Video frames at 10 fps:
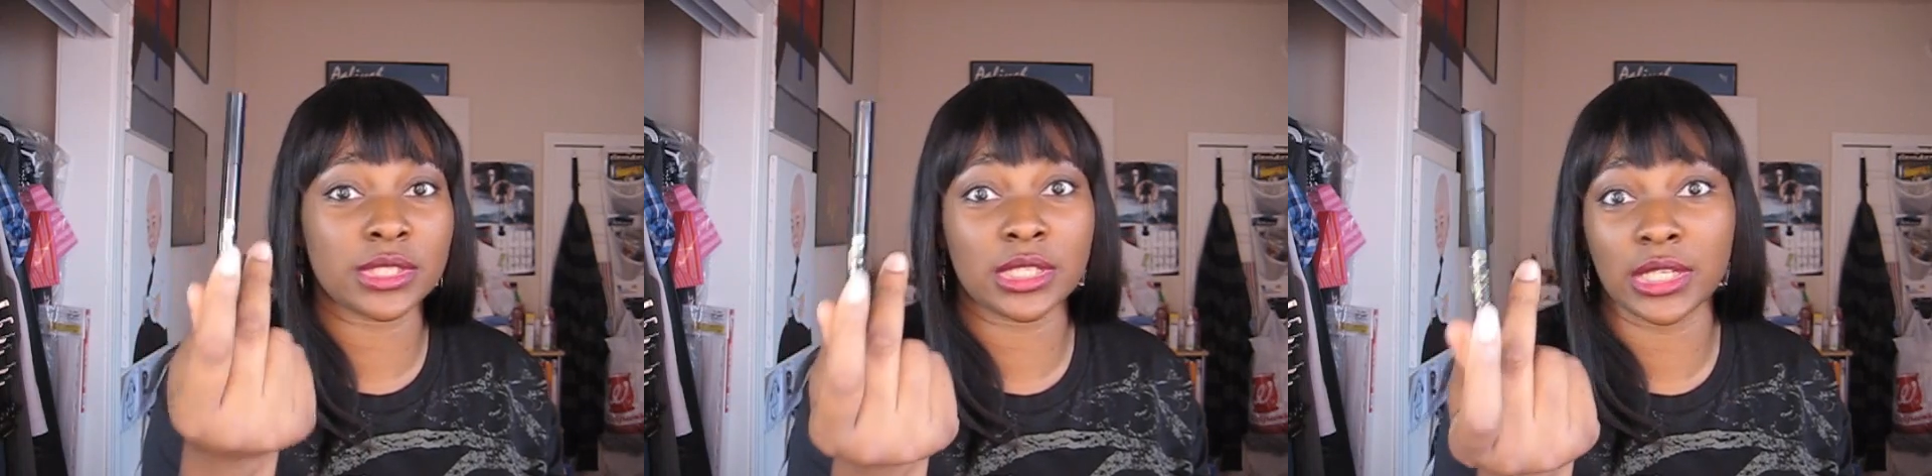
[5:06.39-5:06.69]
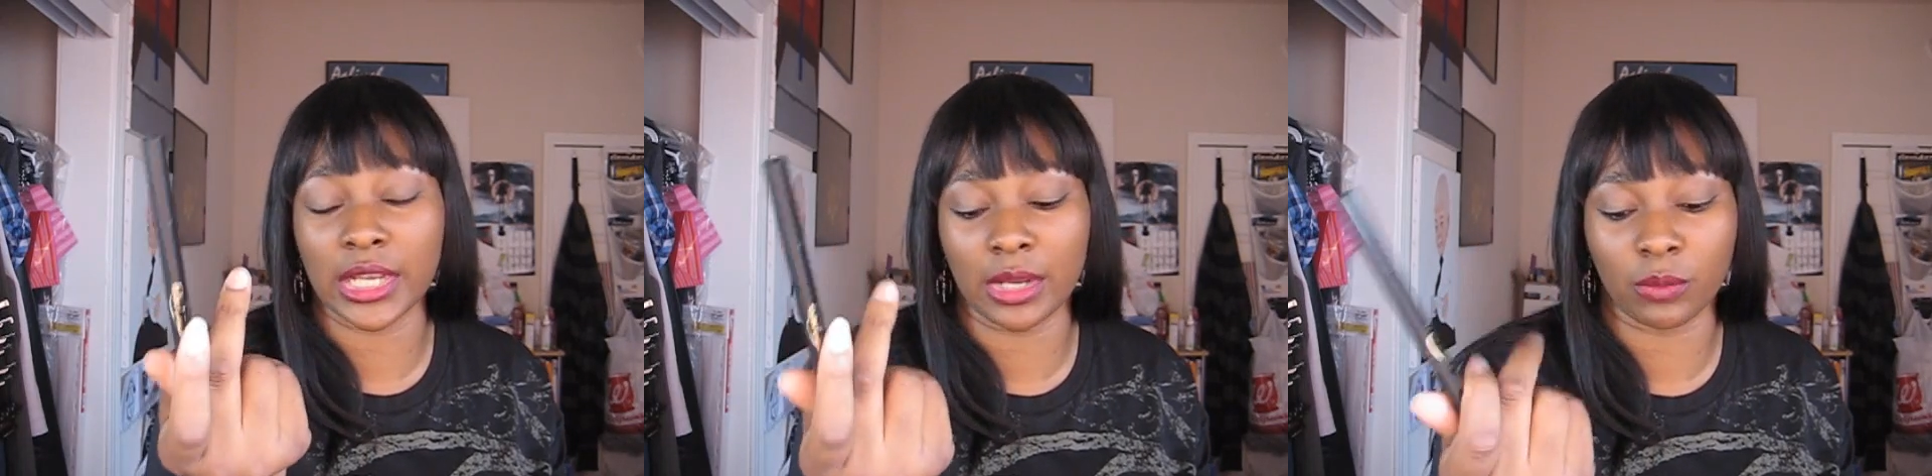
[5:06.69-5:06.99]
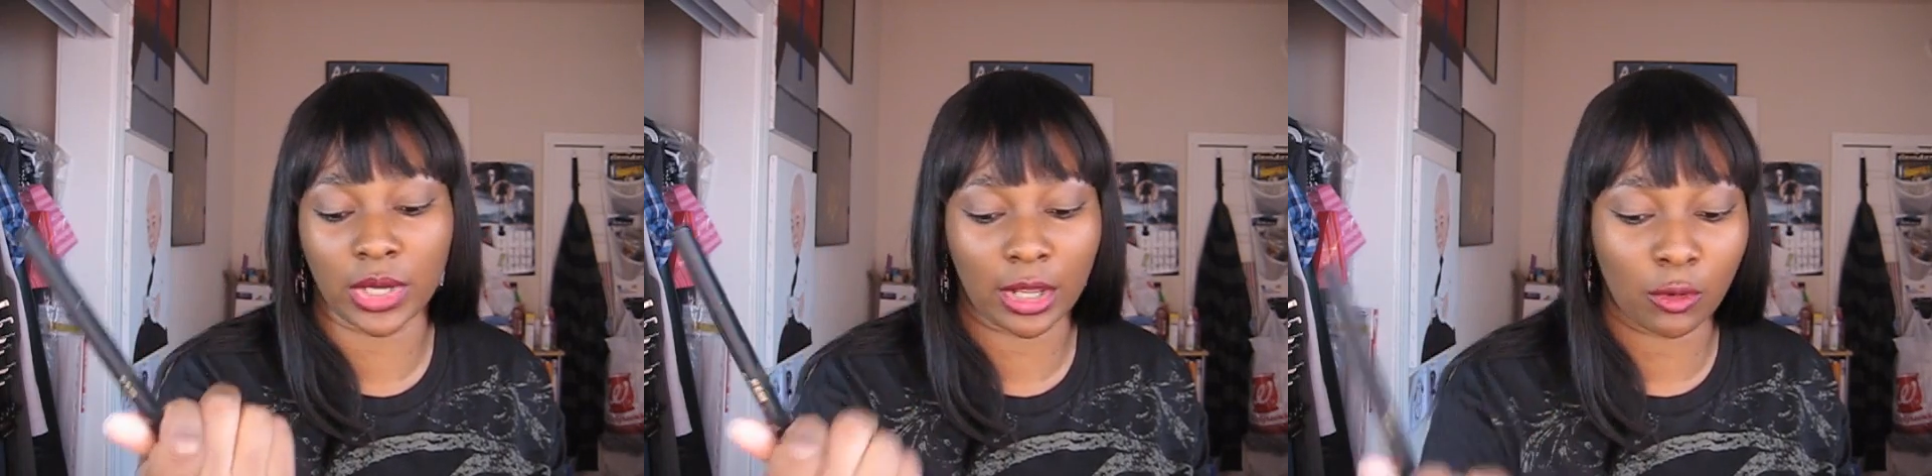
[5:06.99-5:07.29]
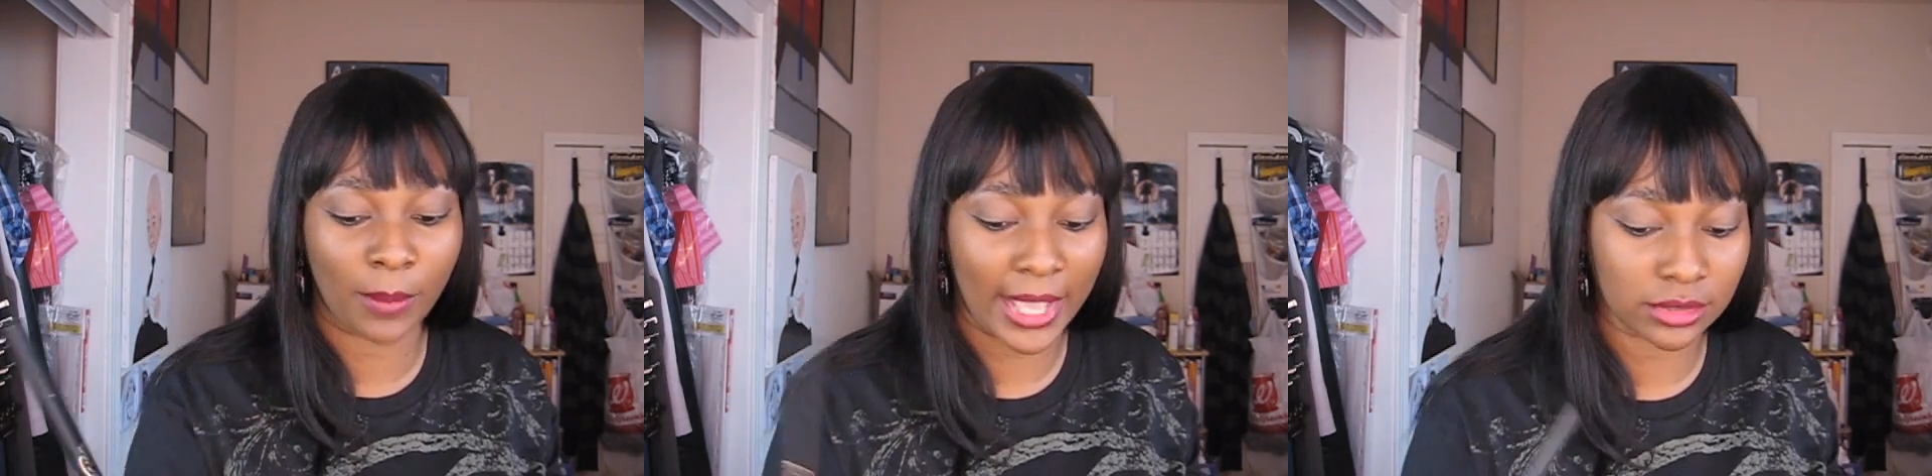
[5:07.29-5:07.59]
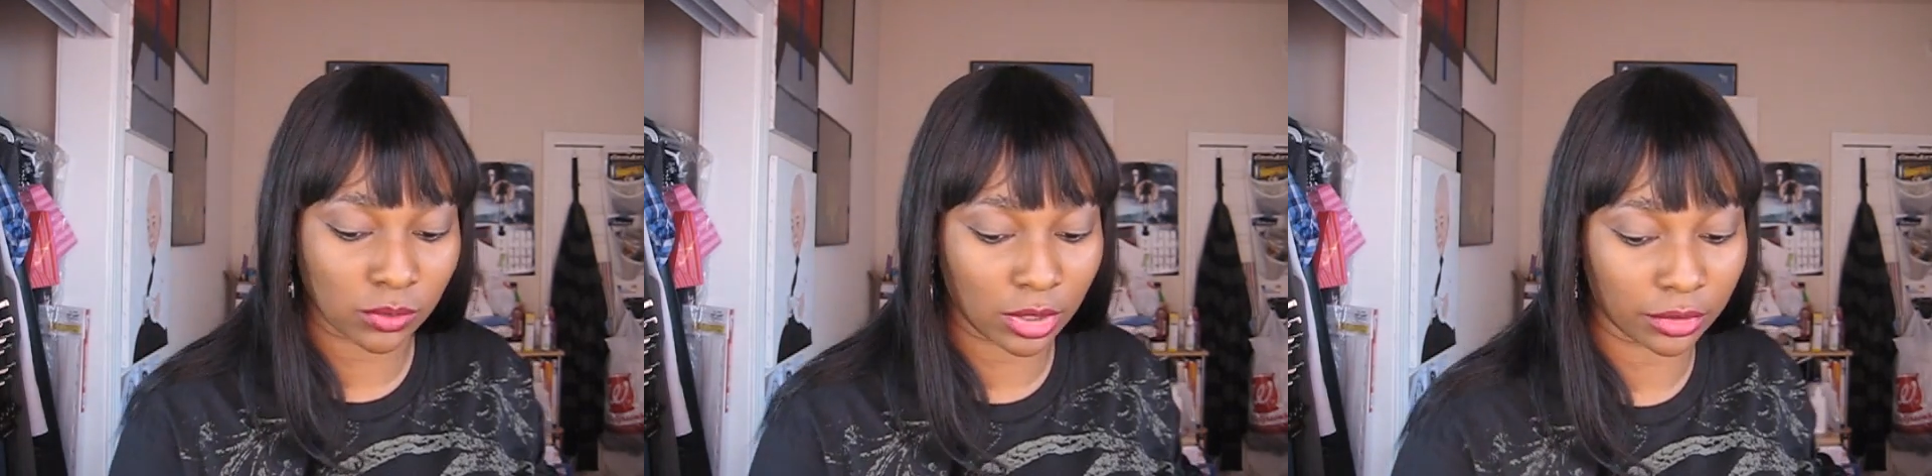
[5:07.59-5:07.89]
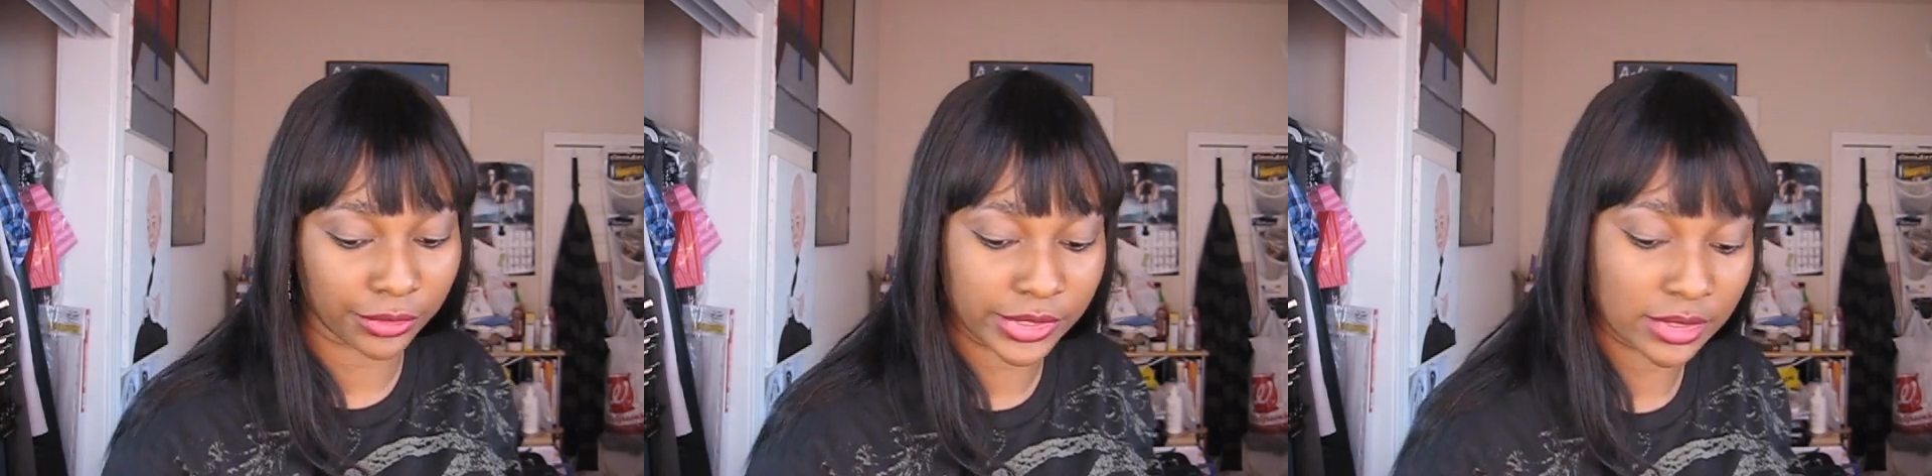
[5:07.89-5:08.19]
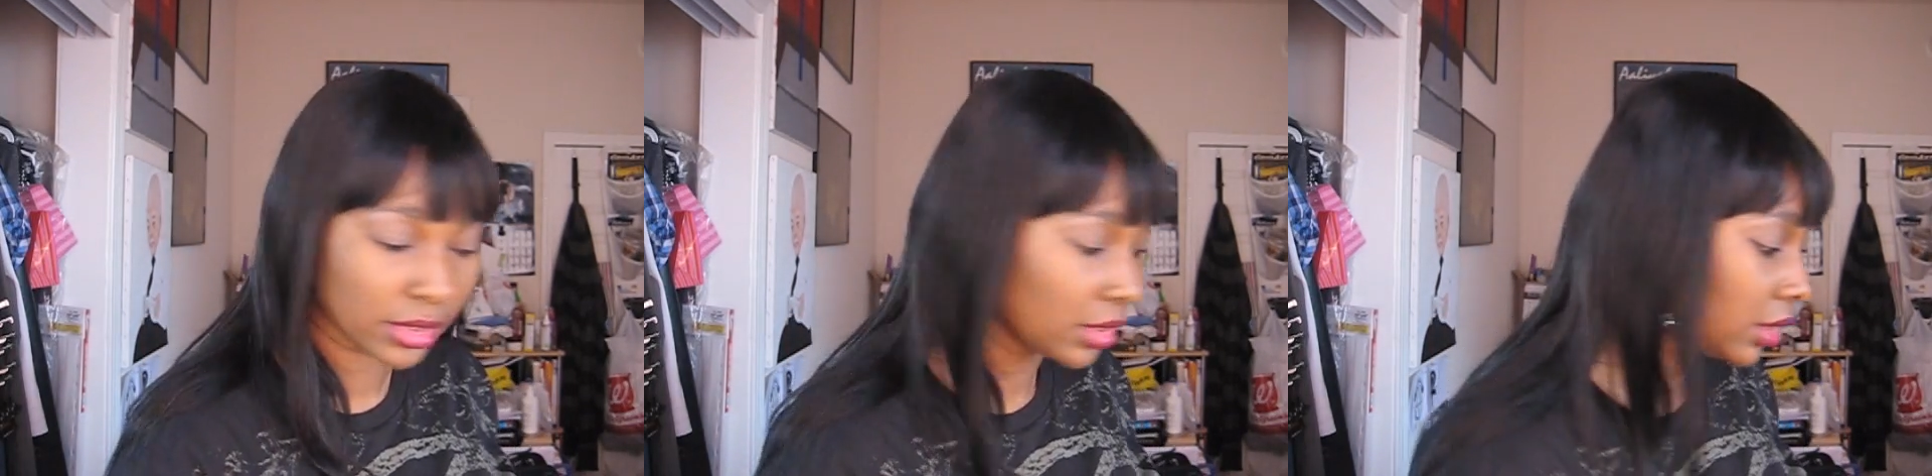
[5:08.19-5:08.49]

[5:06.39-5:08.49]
see it again when I go back to Walgreens.